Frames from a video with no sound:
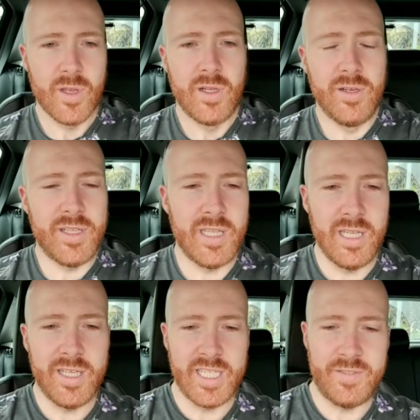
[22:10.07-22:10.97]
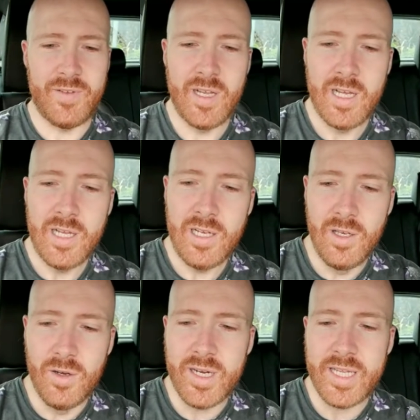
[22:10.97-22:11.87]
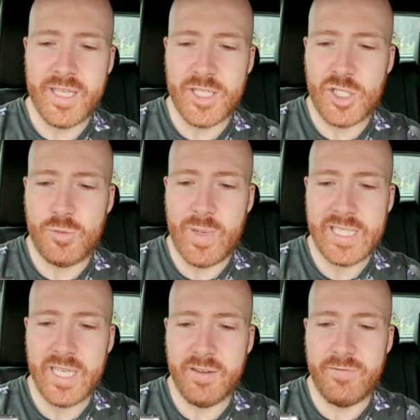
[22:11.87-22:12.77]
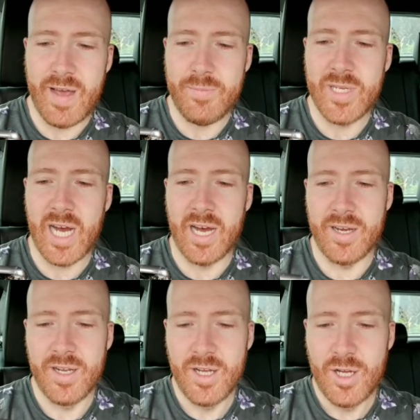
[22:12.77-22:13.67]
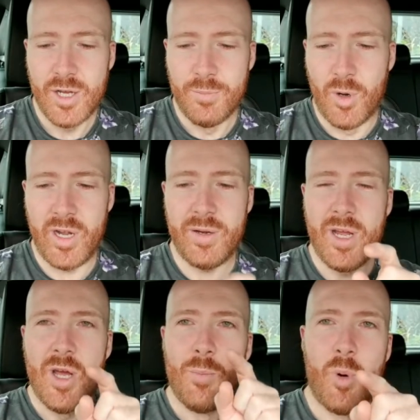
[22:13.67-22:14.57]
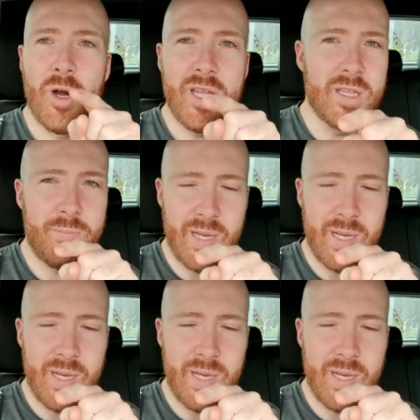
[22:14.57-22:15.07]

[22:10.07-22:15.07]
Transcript: Look at this. Look at this spastic femtard pointing